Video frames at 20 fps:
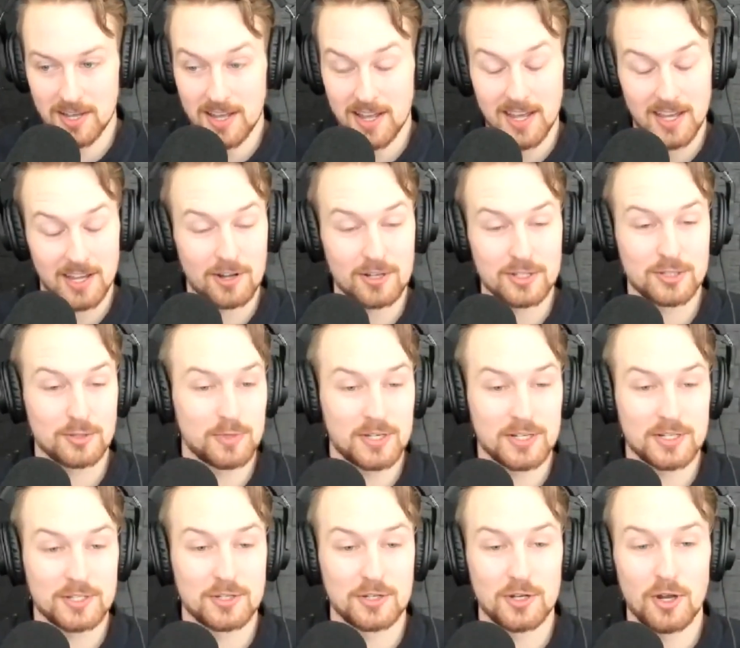And also
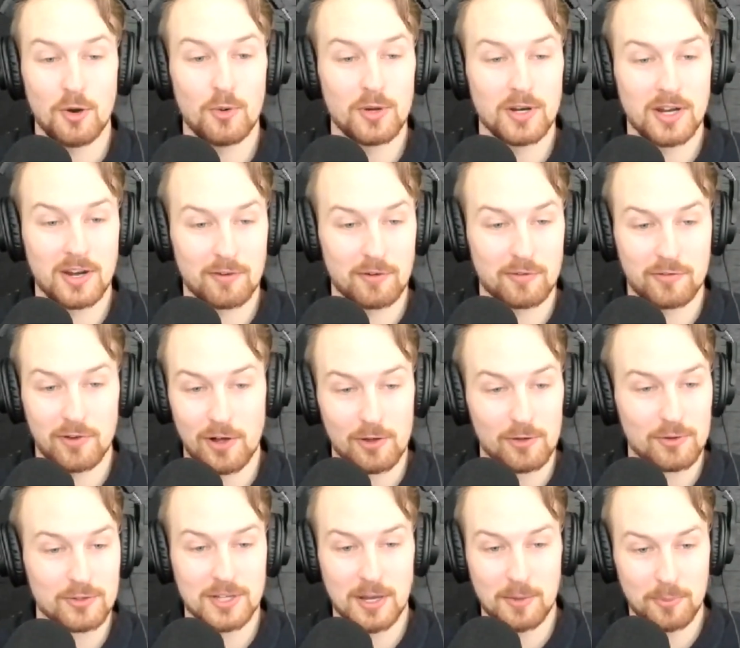because no one ever
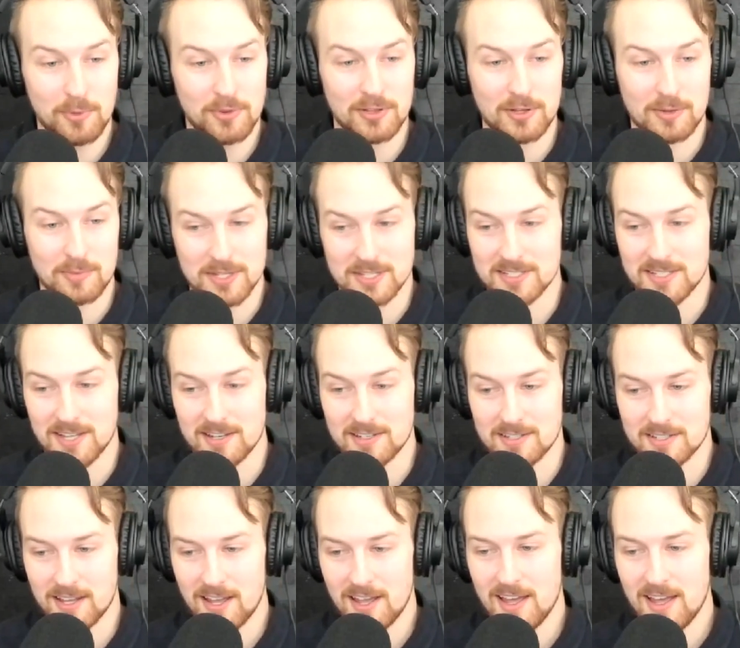follows up with him, he says.